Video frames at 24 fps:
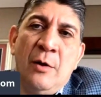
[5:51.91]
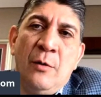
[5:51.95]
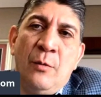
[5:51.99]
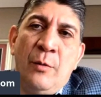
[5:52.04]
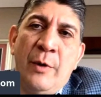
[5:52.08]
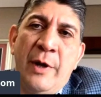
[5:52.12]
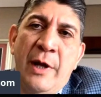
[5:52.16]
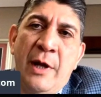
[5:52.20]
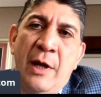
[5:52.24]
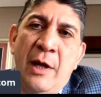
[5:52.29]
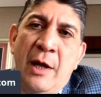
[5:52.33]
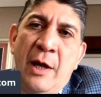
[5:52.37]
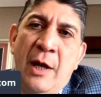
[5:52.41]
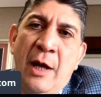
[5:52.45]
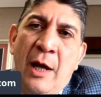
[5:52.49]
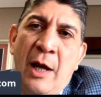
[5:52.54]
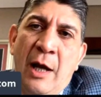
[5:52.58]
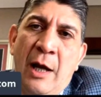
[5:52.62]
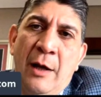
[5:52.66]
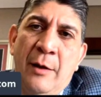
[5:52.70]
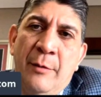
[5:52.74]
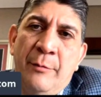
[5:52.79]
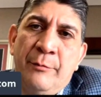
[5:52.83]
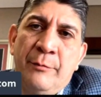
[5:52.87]
We
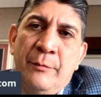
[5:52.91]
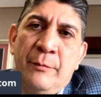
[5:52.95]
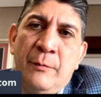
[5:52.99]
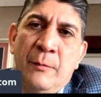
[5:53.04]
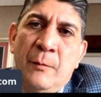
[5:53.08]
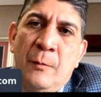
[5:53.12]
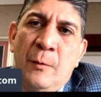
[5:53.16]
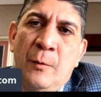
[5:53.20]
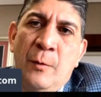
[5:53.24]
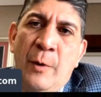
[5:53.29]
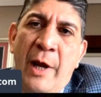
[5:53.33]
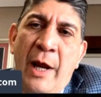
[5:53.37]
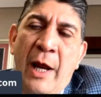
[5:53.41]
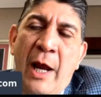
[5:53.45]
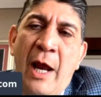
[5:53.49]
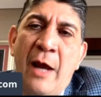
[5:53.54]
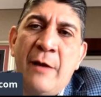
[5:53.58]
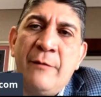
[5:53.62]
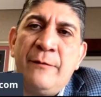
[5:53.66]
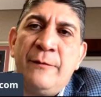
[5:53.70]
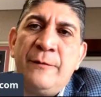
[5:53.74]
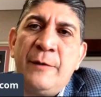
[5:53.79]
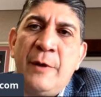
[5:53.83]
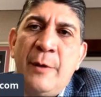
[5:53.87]

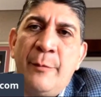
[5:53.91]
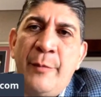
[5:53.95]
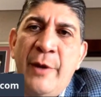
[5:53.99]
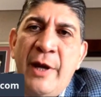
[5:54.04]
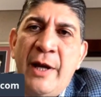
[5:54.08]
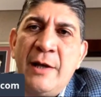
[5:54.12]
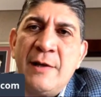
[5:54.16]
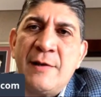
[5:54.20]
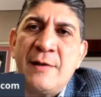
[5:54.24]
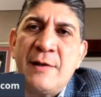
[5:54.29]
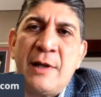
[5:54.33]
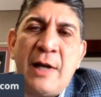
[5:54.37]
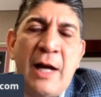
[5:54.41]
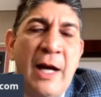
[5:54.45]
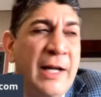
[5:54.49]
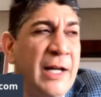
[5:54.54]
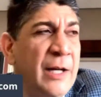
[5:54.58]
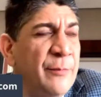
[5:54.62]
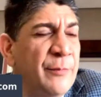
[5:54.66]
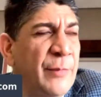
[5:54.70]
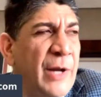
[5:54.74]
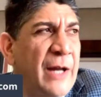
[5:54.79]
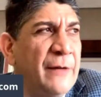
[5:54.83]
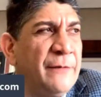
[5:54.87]
have the biggest
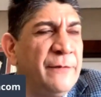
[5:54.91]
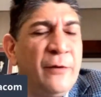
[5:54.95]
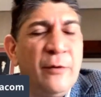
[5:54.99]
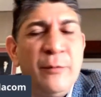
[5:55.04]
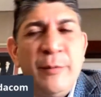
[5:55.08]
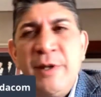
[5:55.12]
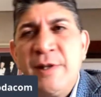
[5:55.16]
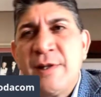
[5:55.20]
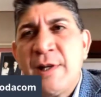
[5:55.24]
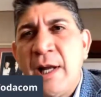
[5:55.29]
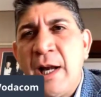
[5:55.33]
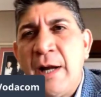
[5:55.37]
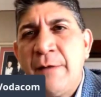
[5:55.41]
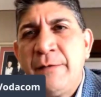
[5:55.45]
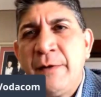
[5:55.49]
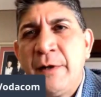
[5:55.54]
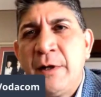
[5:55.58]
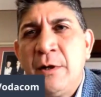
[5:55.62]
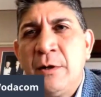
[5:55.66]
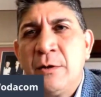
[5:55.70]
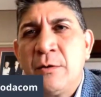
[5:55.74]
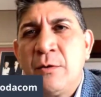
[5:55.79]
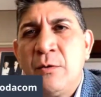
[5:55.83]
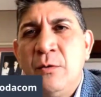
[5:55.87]
trading platform in South
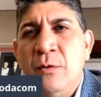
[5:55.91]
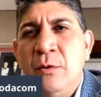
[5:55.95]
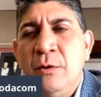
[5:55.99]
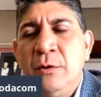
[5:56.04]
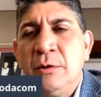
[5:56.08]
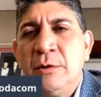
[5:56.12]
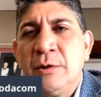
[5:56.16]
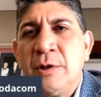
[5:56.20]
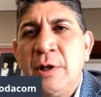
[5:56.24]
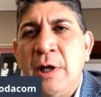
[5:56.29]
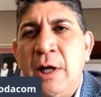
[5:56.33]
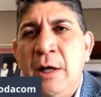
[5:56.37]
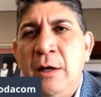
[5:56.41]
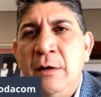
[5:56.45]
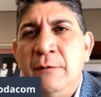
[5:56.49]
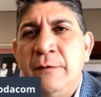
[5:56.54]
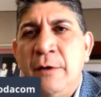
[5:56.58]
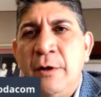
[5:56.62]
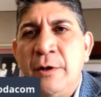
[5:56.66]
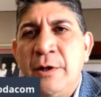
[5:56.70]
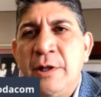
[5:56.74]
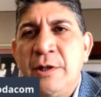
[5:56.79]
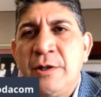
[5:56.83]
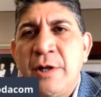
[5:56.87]
Africa called
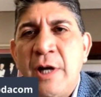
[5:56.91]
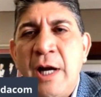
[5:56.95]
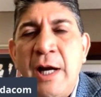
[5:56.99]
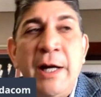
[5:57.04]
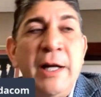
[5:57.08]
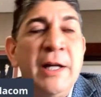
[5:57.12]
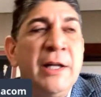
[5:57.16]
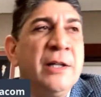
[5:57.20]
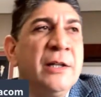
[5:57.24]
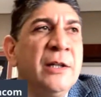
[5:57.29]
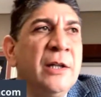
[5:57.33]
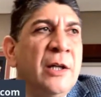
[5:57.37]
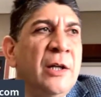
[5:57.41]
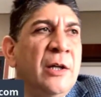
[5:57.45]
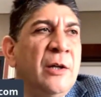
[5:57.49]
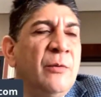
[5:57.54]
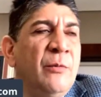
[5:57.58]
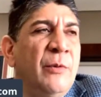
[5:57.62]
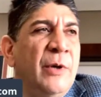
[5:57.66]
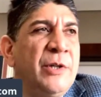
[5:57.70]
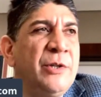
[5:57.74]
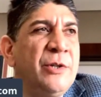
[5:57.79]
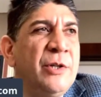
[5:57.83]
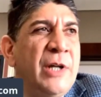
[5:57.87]
Vodatrade,
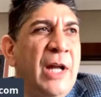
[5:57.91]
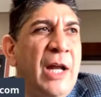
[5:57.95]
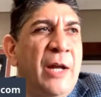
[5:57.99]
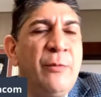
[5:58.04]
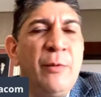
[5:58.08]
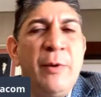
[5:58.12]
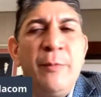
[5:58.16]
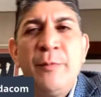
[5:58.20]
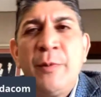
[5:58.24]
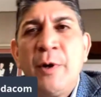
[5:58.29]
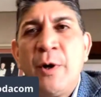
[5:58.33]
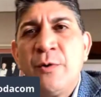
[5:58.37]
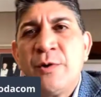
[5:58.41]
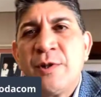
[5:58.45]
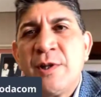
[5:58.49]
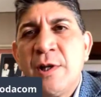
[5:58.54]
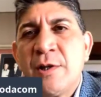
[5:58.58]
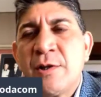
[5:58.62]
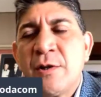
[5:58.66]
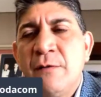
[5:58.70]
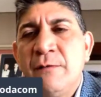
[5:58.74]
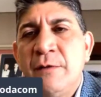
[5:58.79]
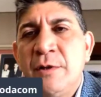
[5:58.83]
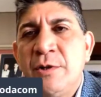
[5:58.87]
where today we
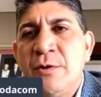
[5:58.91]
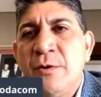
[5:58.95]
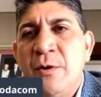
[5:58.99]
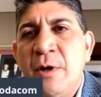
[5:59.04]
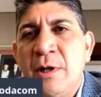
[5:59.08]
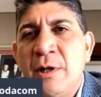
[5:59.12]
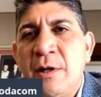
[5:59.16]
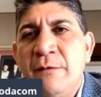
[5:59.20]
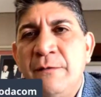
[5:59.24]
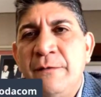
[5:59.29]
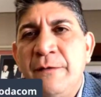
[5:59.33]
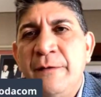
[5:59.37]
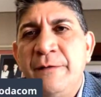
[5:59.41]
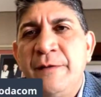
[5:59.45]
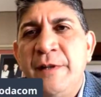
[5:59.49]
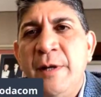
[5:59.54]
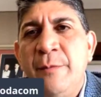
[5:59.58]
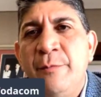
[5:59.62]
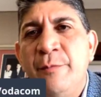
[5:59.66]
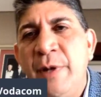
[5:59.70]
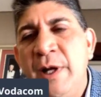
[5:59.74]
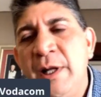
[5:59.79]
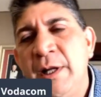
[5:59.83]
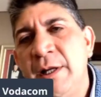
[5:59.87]
process over
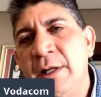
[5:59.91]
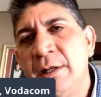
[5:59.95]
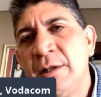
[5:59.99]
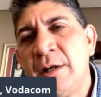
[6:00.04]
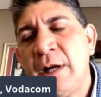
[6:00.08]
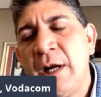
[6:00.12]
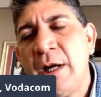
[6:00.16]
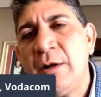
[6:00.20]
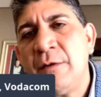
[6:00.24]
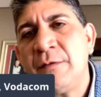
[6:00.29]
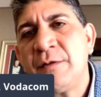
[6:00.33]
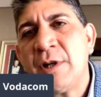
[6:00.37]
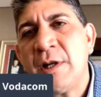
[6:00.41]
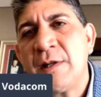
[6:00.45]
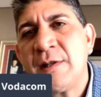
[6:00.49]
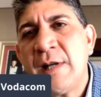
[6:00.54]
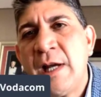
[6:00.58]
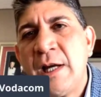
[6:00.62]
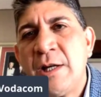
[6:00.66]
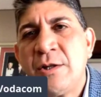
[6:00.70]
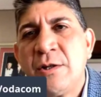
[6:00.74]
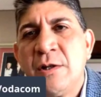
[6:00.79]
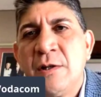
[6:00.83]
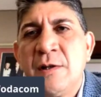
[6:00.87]
250 billion rand of
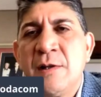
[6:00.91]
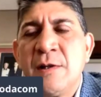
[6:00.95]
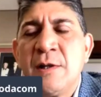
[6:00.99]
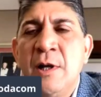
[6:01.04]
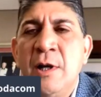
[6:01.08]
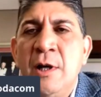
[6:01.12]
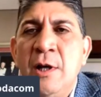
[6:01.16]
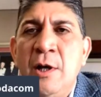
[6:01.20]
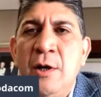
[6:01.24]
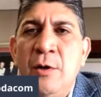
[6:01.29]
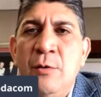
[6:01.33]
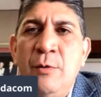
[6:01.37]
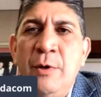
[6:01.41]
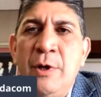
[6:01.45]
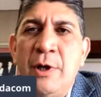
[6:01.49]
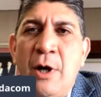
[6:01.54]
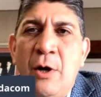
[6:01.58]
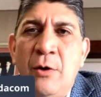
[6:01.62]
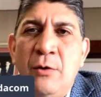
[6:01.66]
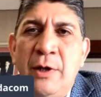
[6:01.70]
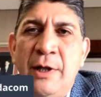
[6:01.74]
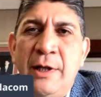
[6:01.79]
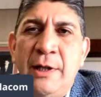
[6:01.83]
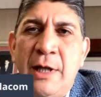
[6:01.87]
transactions. We're
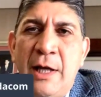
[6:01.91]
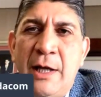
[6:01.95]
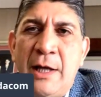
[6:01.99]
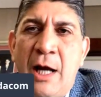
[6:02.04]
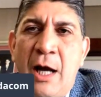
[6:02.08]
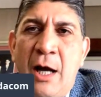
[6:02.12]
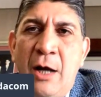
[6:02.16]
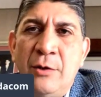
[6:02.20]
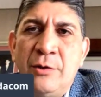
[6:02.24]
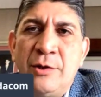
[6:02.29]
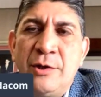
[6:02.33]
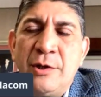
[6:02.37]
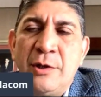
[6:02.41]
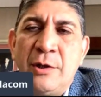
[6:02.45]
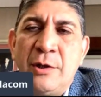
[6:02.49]
rolling that out